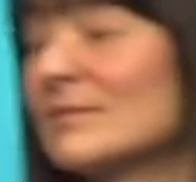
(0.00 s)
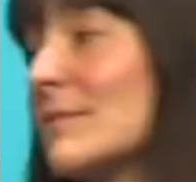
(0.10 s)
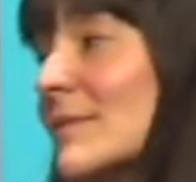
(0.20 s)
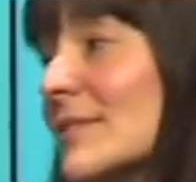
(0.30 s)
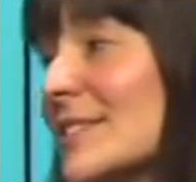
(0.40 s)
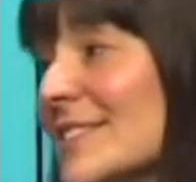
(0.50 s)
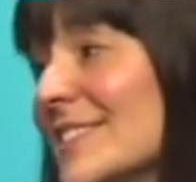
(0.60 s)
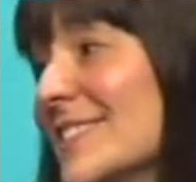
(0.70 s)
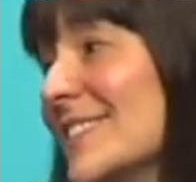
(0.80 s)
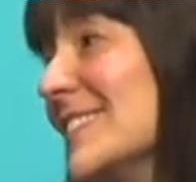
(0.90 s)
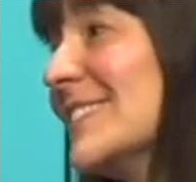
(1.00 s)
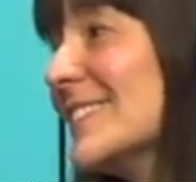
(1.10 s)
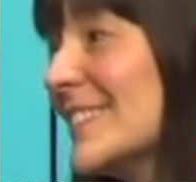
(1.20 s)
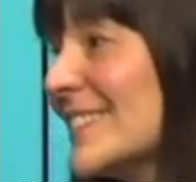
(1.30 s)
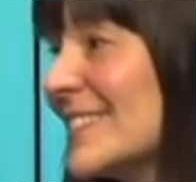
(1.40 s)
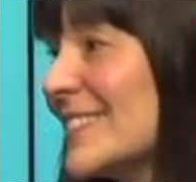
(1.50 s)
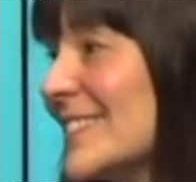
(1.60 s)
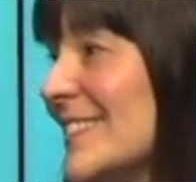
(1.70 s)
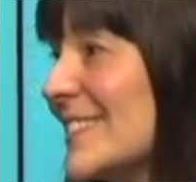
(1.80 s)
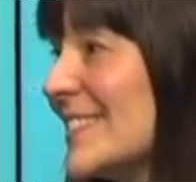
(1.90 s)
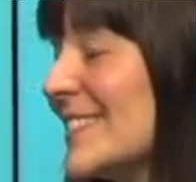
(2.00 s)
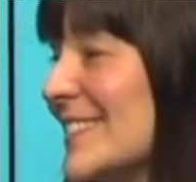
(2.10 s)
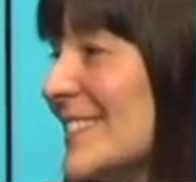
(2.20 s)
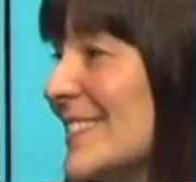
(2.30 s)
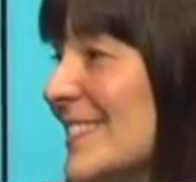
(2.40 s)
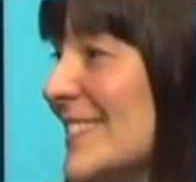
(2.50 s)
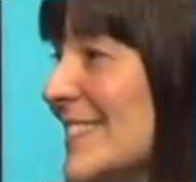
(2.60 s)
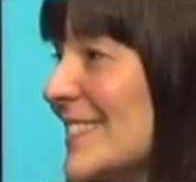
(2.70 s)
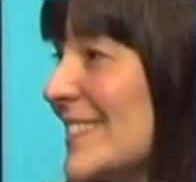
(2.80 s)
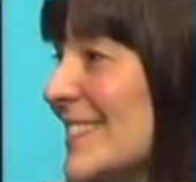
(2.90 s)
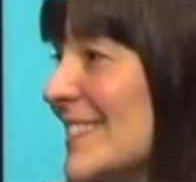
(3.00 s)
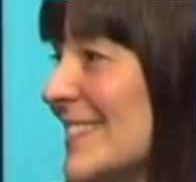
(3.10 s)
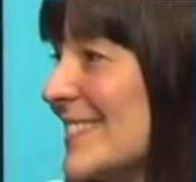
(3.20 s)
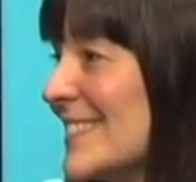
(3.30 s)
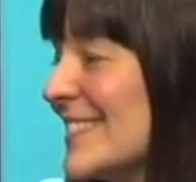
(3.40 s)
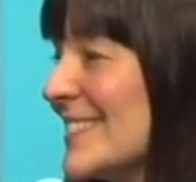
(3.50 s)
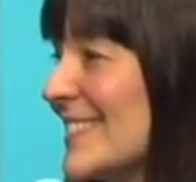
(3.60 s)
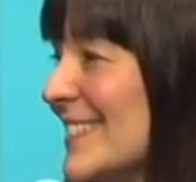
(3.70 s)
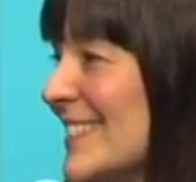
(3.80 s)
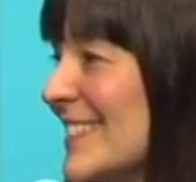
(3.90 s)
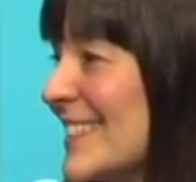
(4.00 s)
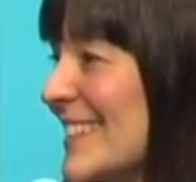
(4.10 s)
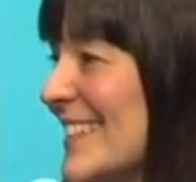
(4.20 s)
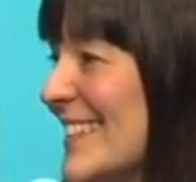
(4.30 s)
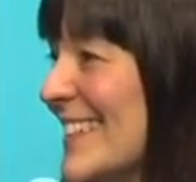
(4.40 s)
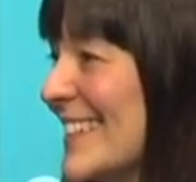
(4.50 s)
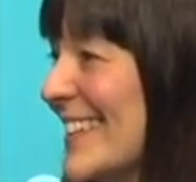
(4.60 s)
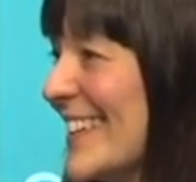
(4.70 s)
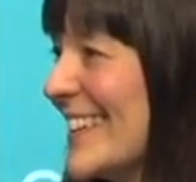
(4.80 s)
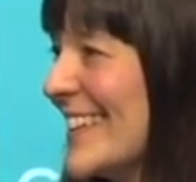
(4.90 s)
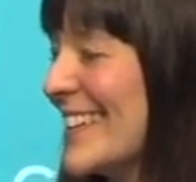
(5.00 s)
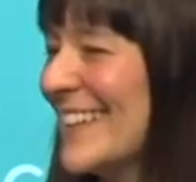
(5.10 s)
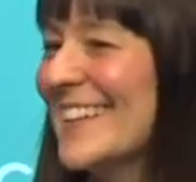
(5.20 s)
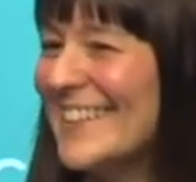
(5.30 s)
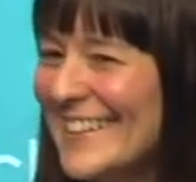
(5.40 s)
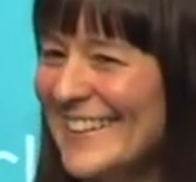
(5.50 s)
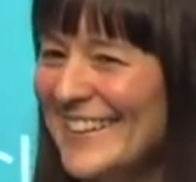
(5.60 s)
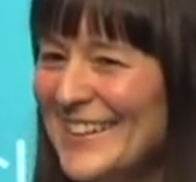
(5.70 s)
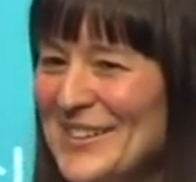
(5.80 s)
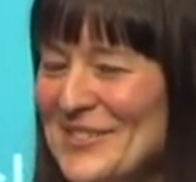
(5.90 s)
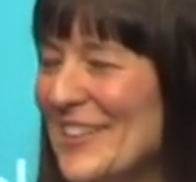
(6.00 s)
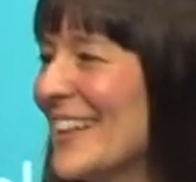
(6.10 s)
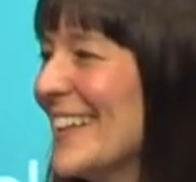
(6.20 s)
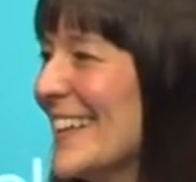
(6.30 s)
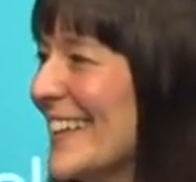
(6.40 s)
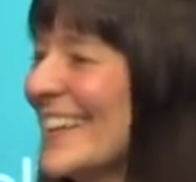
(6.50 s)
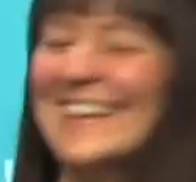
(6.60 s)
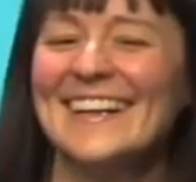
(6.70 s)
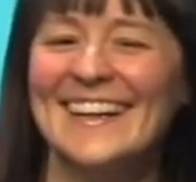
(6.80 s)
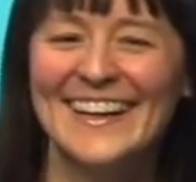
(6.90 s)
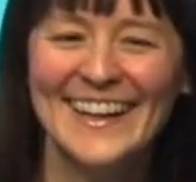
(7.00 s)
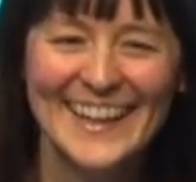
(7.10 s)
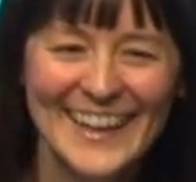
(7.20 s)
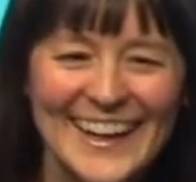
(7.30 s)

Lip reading: The person shown says nothing.